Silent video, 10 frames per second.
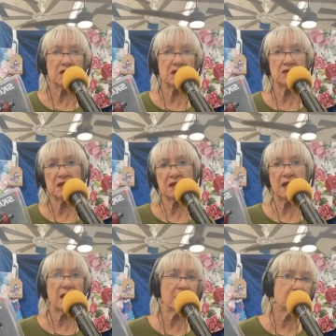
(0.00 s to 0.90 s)
changing the
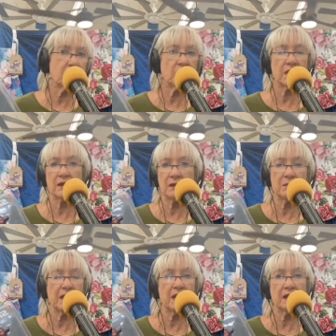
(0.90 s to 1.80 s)
headboard on a
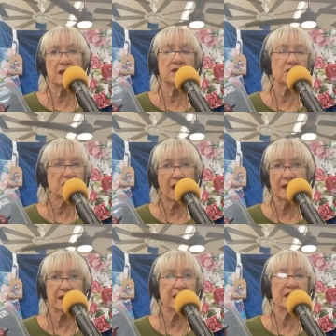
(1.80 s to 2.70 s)
bed and you're
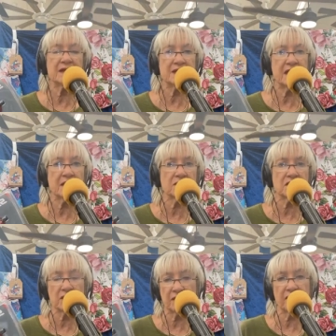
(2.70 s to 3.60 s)
tightening it down
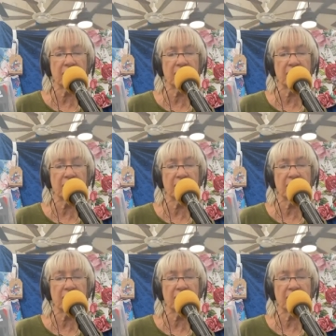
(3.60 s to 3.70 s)
to the